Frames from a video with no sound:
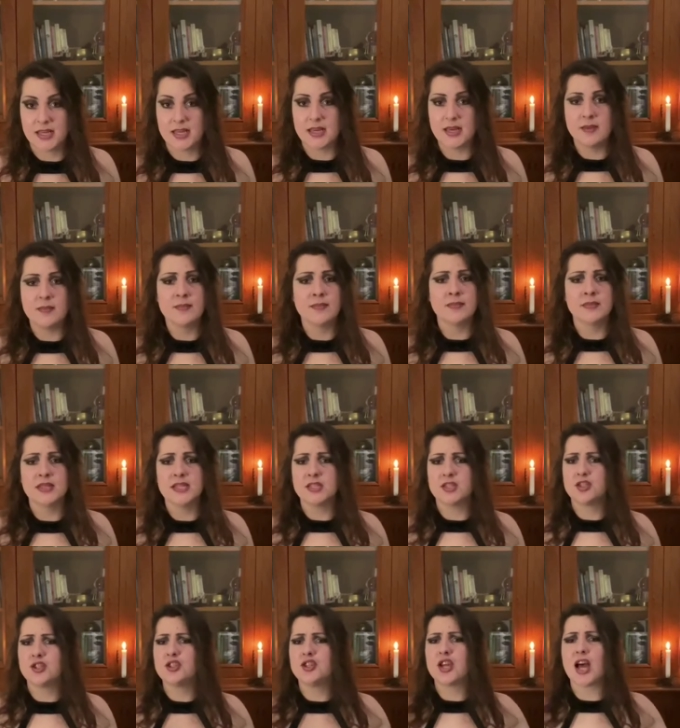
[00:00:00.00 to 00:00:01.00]
him,
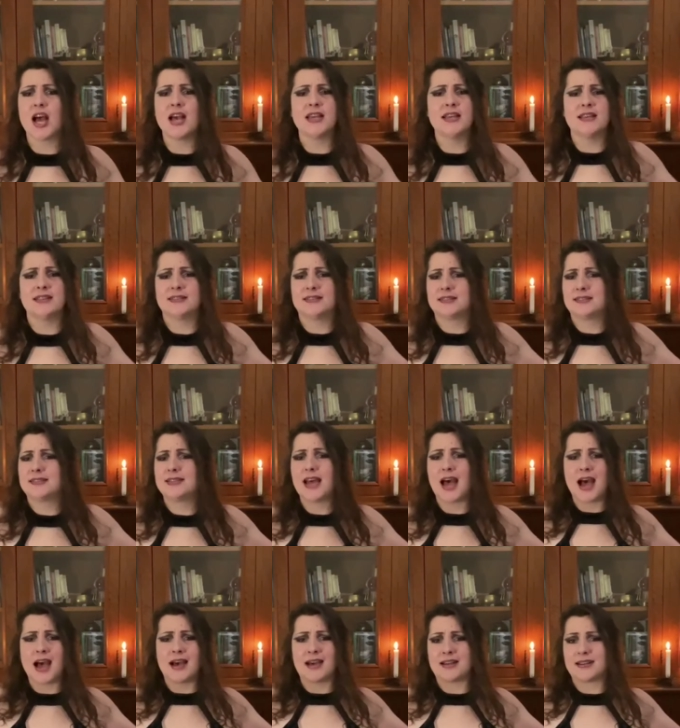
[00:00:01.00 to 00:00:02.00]
this giant
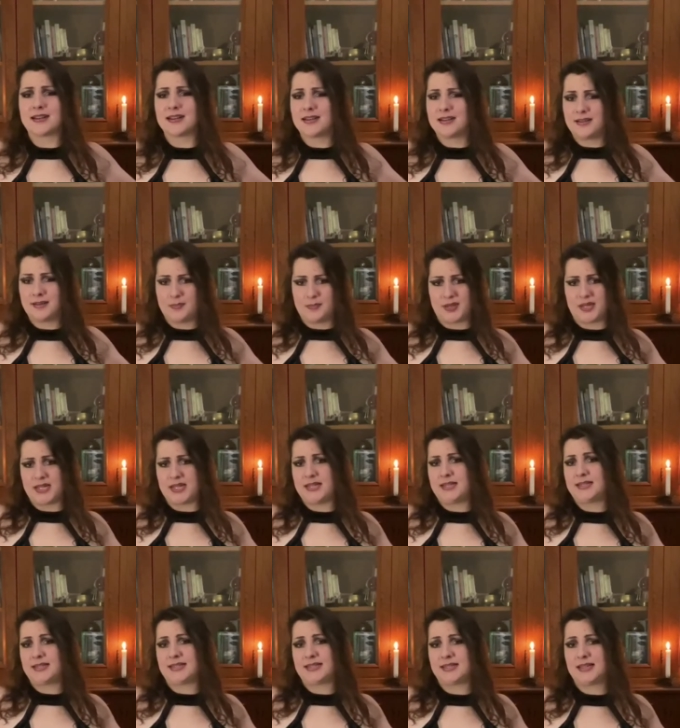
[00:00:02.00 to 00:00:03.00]
dark
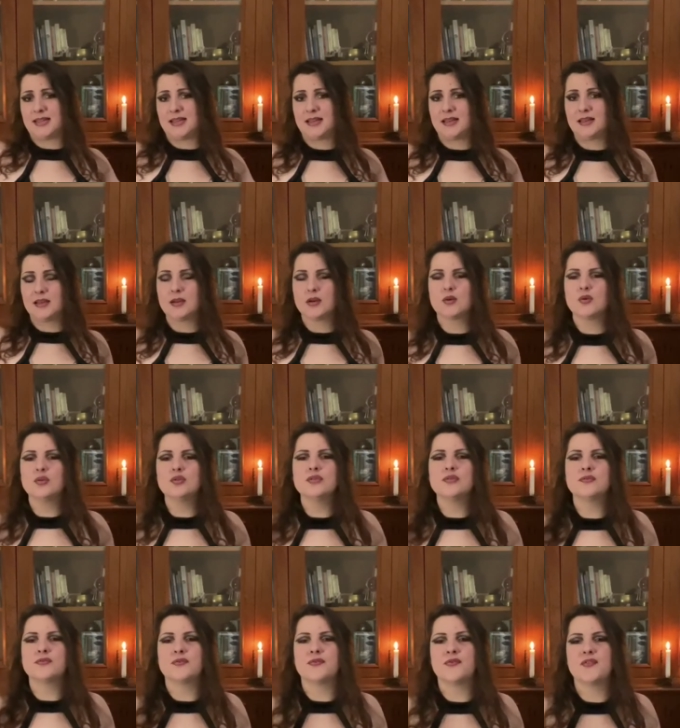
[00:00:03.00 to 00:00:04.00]
prince,
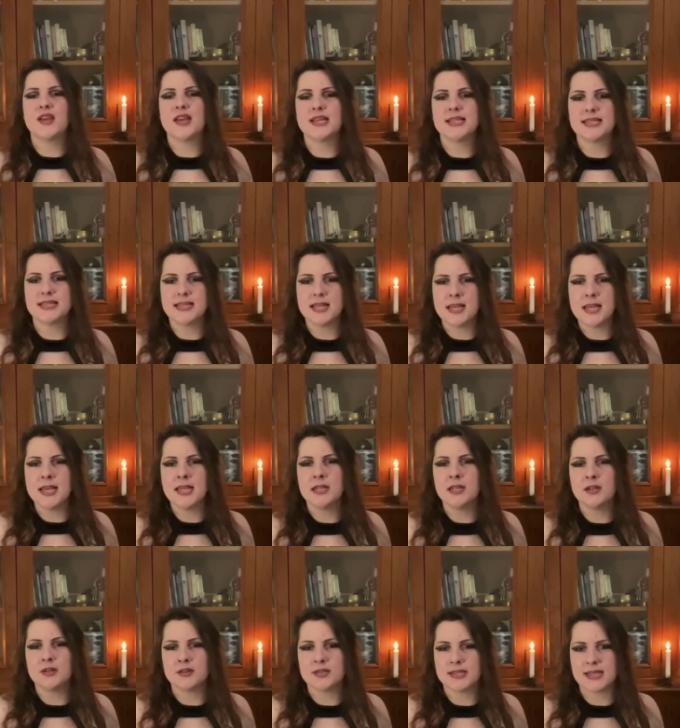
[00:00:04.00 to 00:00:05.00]
couldn't face the
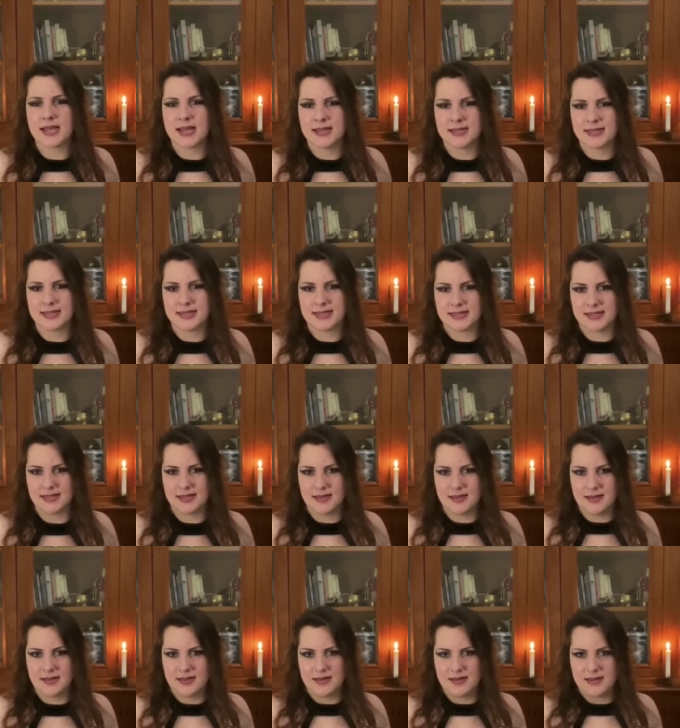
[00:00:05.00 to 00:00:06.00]
innocence
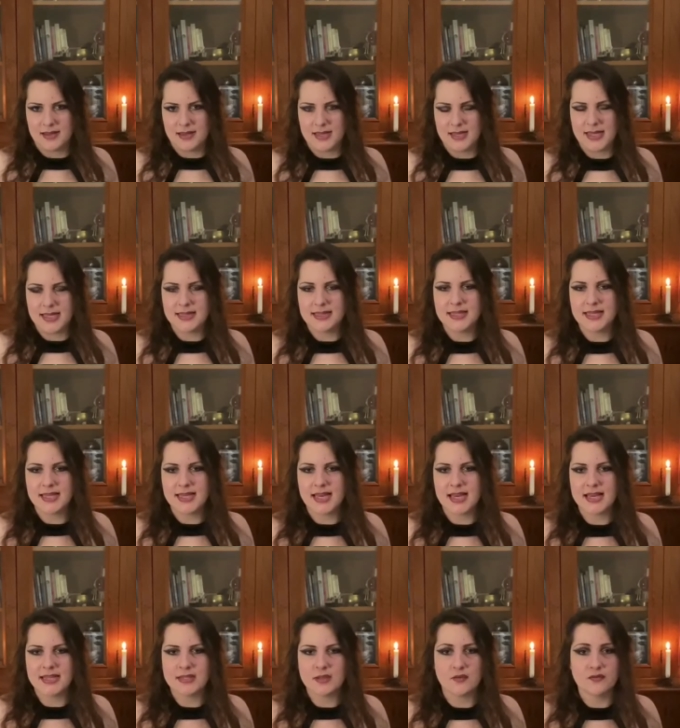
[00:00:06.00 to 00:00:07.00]
in the
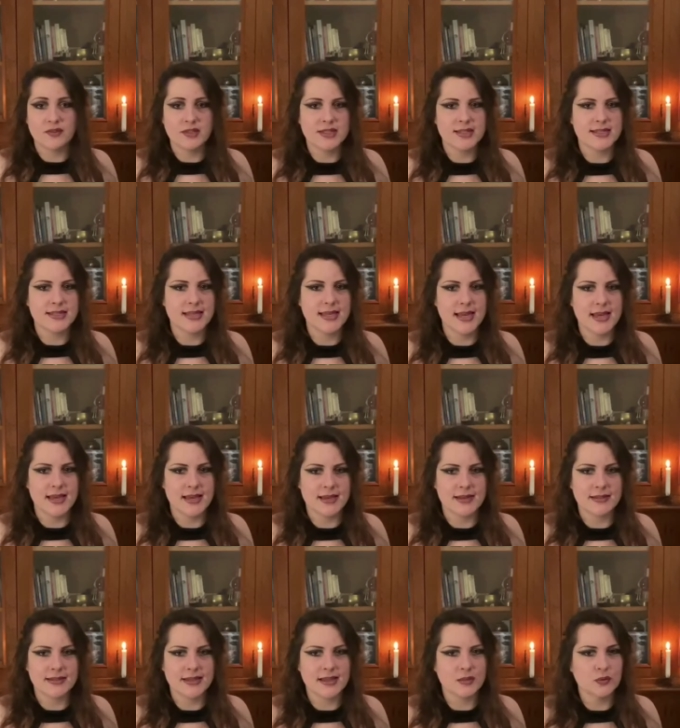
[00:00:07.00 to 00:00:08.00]
gaze of this
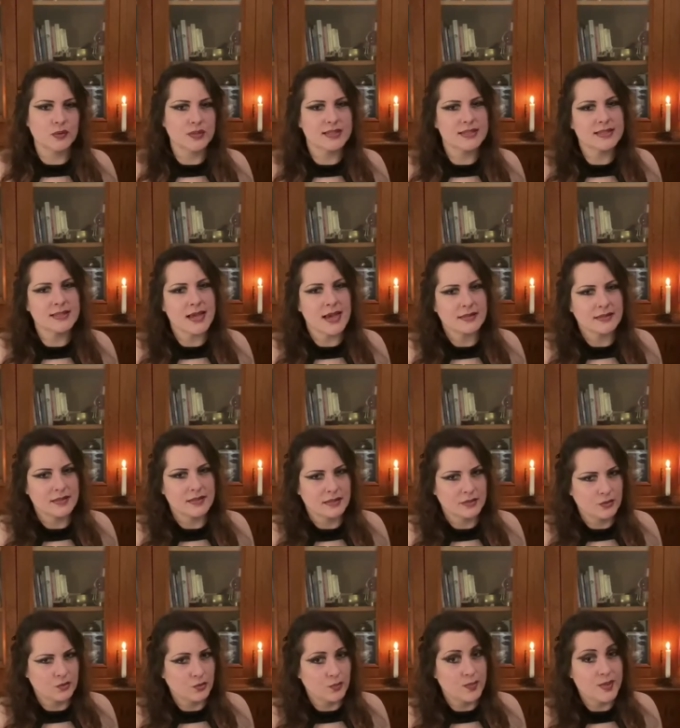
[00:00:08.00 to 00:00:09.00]
girl that was
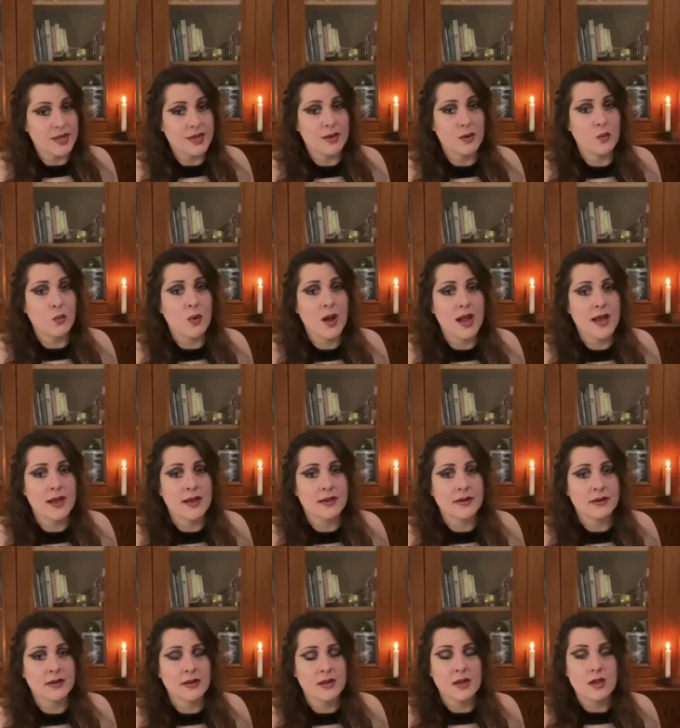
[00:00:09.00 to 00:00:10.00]
starting to be
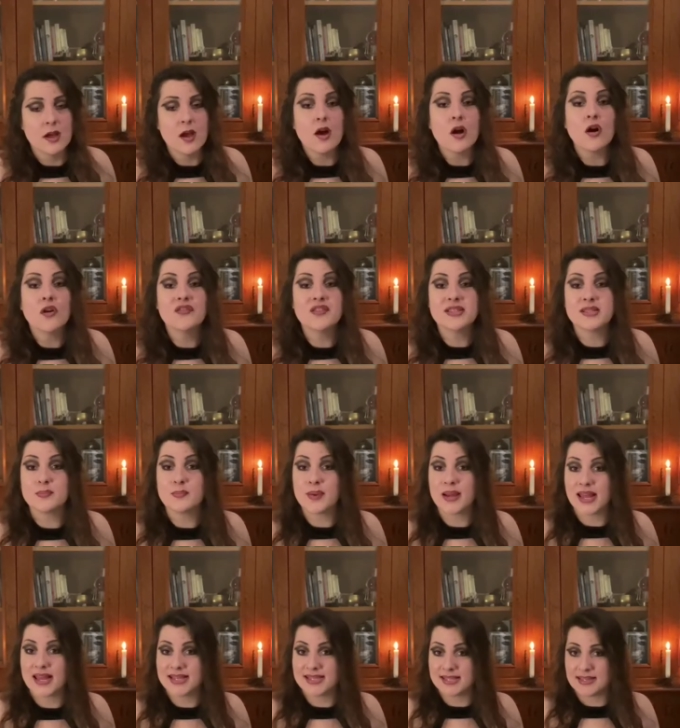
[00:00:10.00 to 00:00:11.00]
aware of his
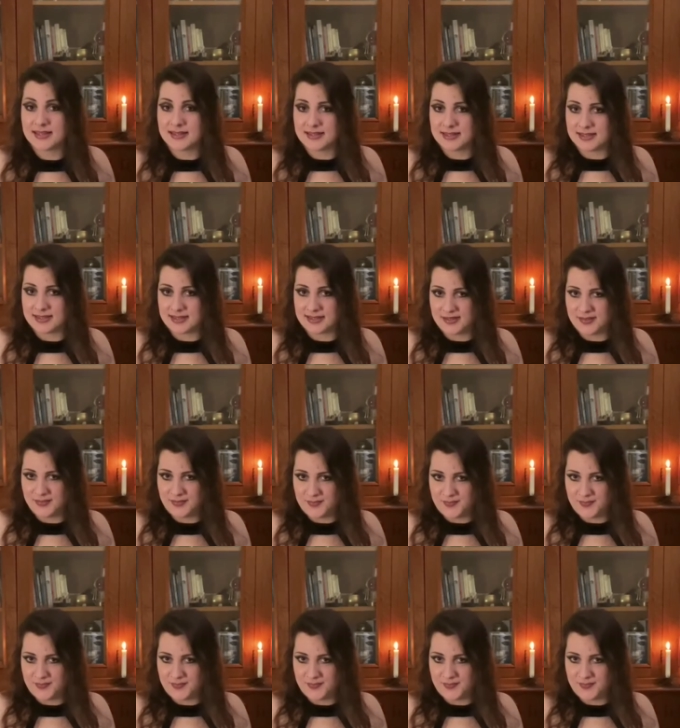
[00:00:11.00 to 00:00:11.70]
presence.